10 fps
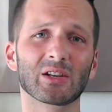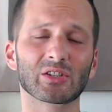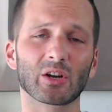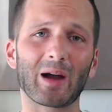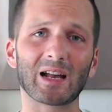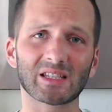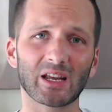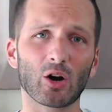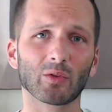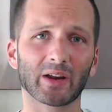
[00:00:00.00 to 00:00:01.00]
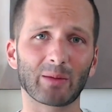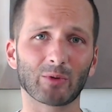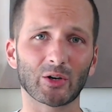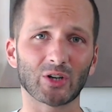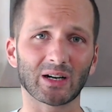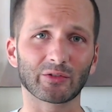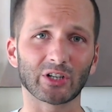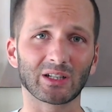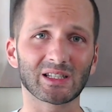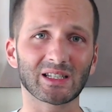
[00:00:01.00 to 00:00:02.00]
So as they overcame retroactive
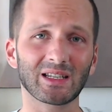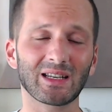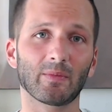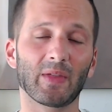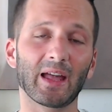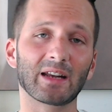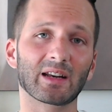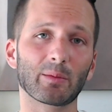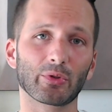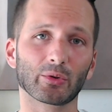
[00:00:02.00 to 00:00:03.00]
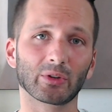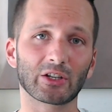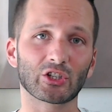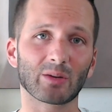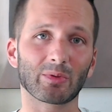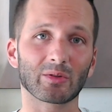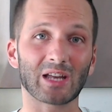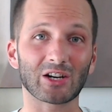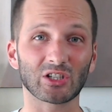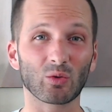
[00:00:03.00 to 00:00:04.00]
jealousy, they ended up with a relationship that was
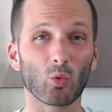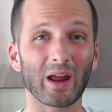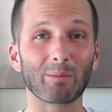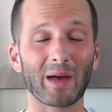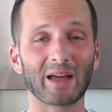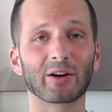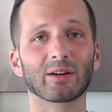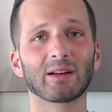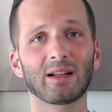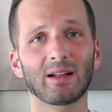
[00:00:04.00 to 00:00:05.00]
actually way better